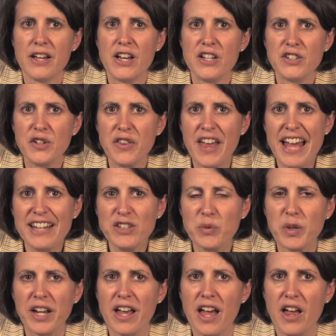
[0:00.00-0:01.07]
So that's
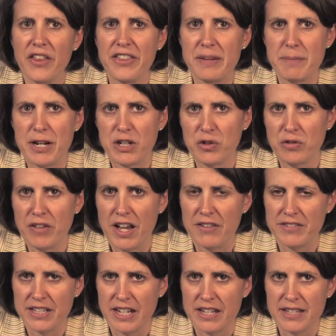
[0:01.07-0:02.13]
what a healthy mitral
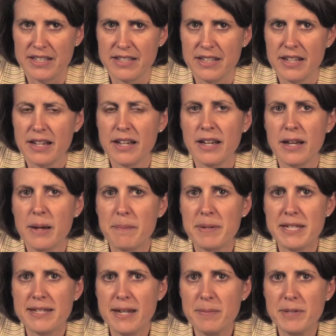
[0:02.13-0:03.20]
valve does.
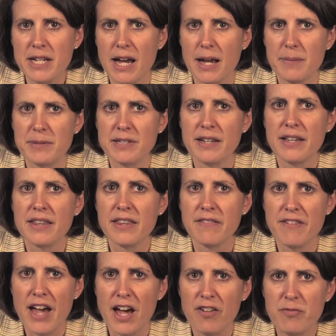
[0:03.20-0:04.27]
But sometimes the
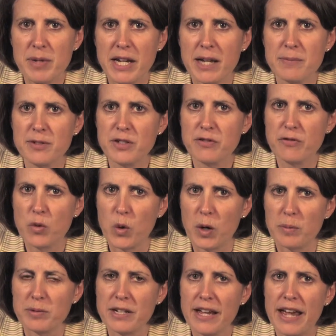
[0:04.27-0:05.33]
valve becomes
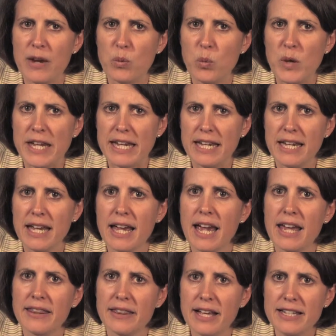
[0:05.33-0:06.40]
deformed and weak
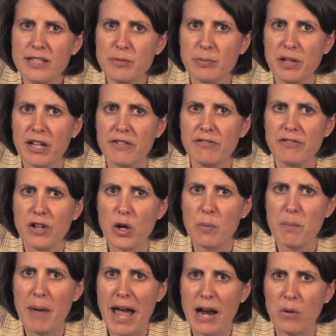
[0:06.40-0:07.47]
and lets blood flow
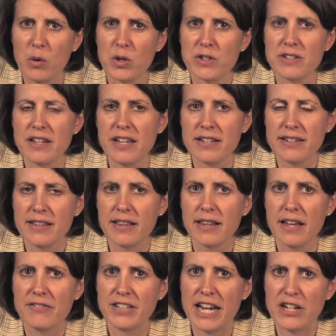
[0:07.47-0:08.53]
backwards into the
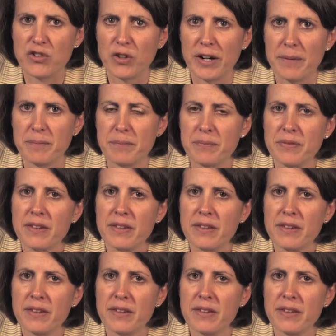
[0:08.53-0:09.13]
left atrium.